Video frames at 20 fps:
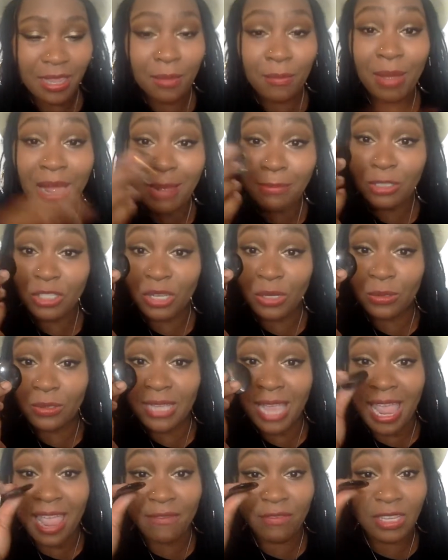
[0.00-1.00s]
palm stones.
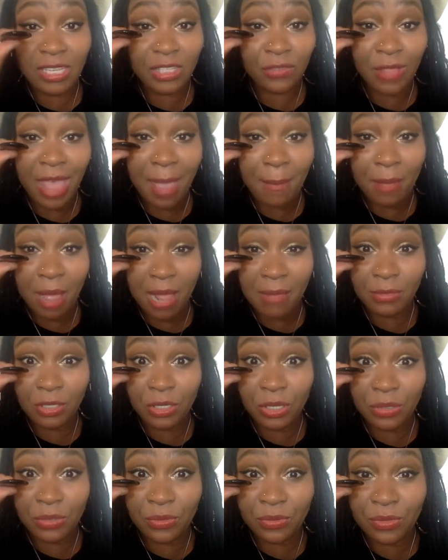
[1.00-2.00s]
I have these flat palm
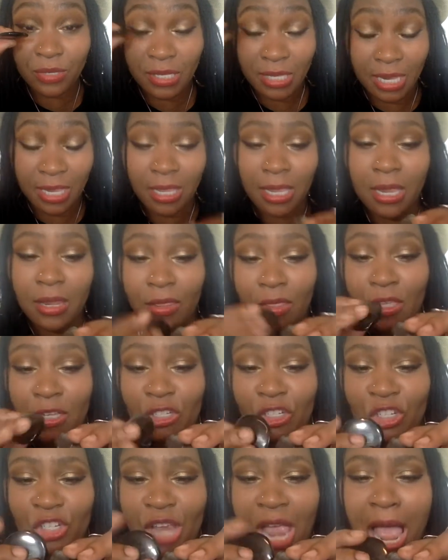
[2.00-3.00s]
stones in the
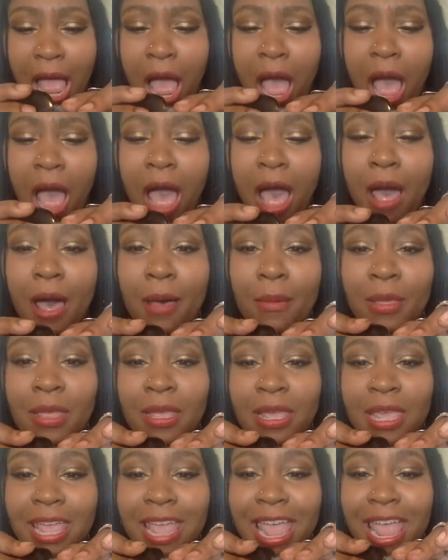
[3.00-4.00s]
shop
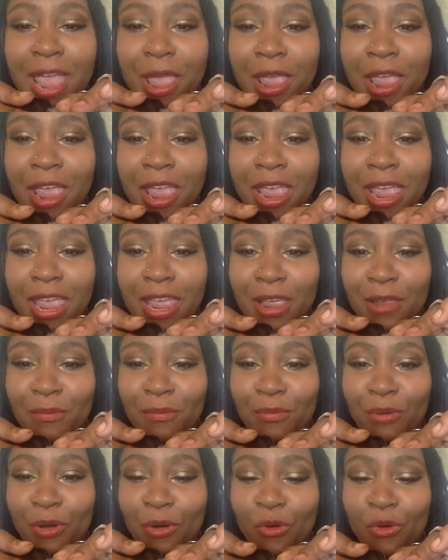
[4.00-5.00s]

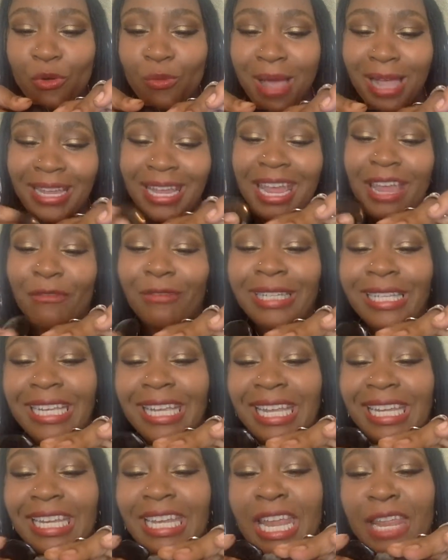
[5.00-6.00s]
and boom, I can't really
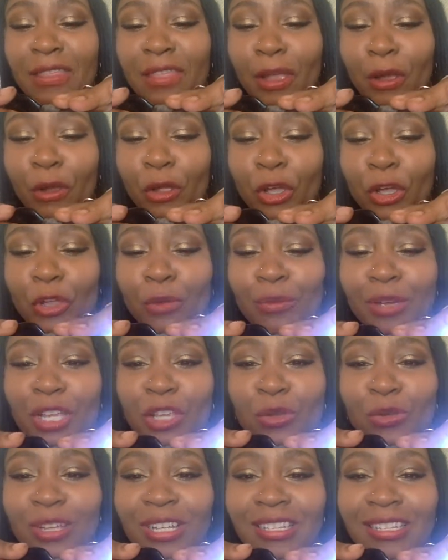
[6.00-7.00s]
get it in there good, but
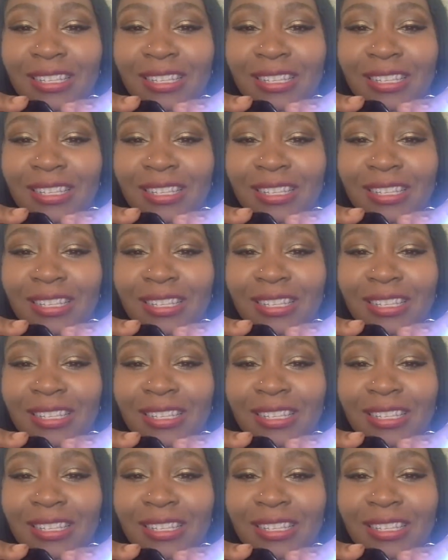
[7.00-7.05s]
you can